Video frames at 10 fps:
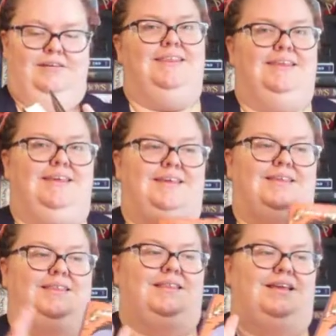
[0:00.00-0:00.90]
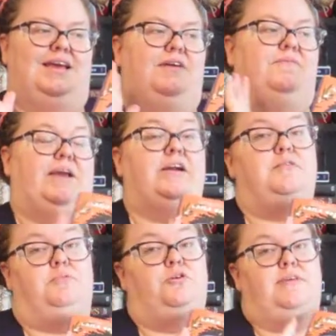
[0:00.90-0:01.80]
This is a
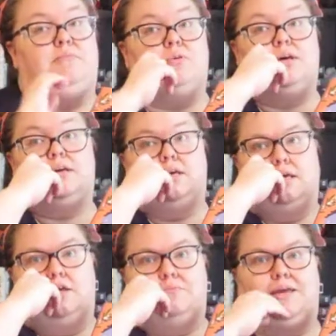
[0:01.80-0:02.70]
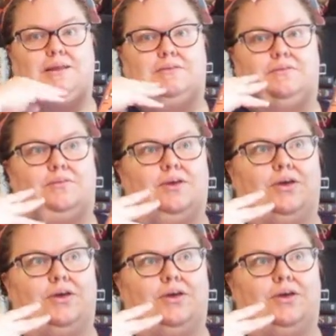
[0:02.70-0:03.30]
very moving book, and it's